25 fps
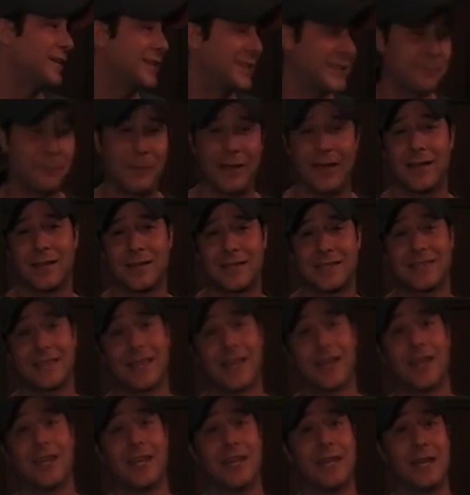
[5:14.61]
Spinks,
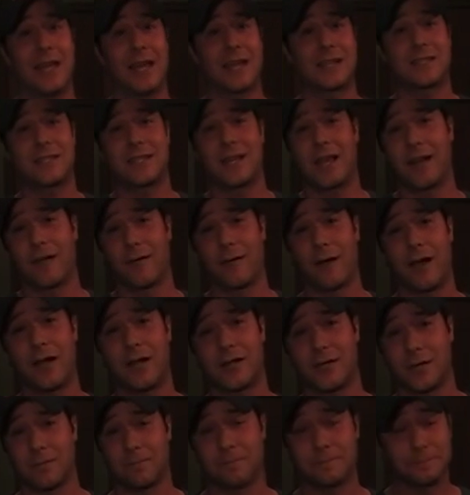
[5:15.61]
the next
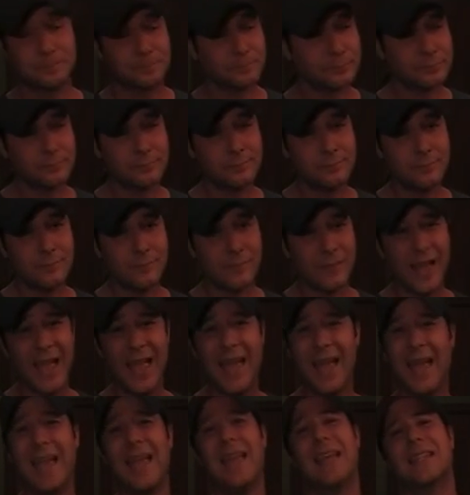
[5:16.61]
generation,
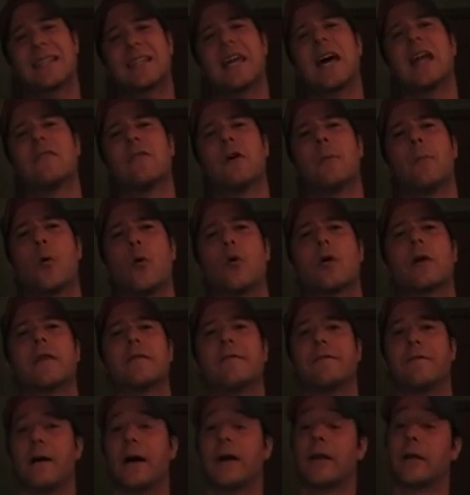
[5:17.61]
he's kind of a boring
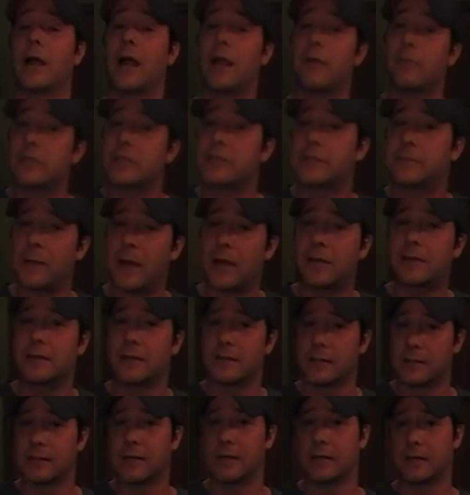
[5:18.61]
fighter. I respect
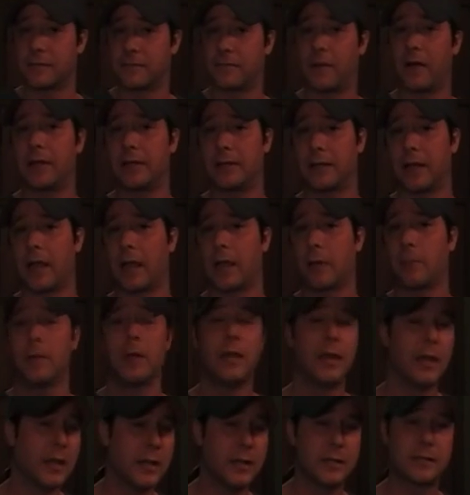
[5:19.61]
his fight game.
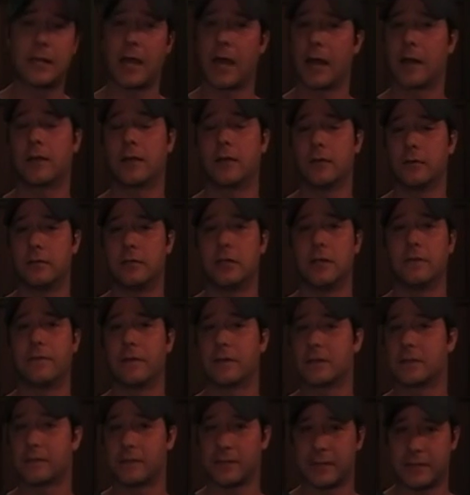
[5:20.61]
He's got a good
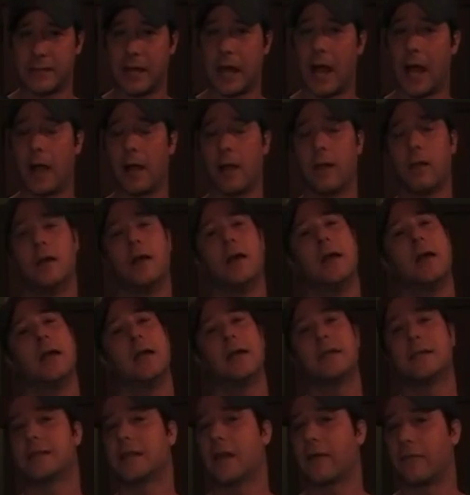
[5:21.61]
defensive style.
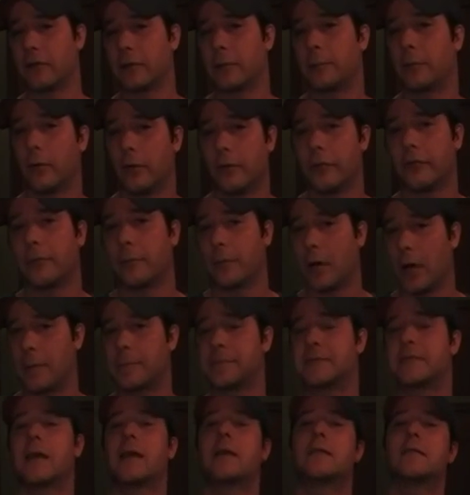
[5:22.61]
He's definitely pulled some
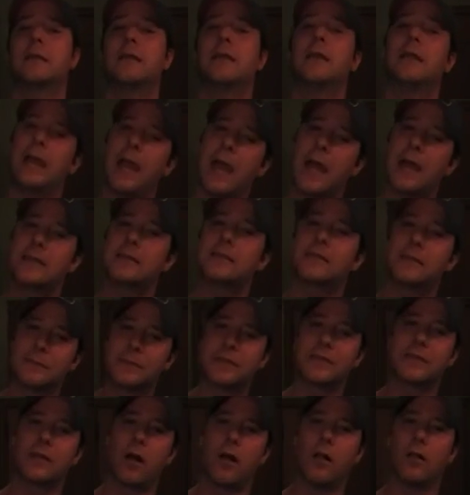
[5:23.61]
upset and has some
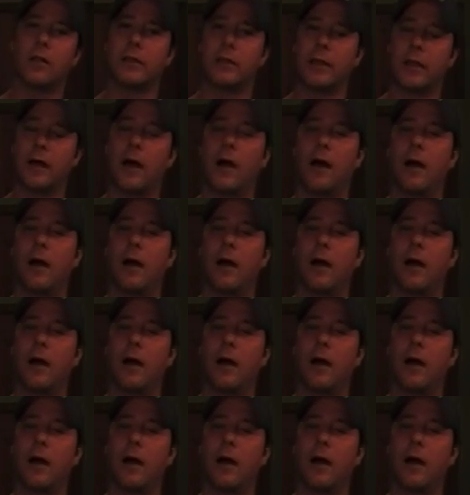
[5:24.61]
solid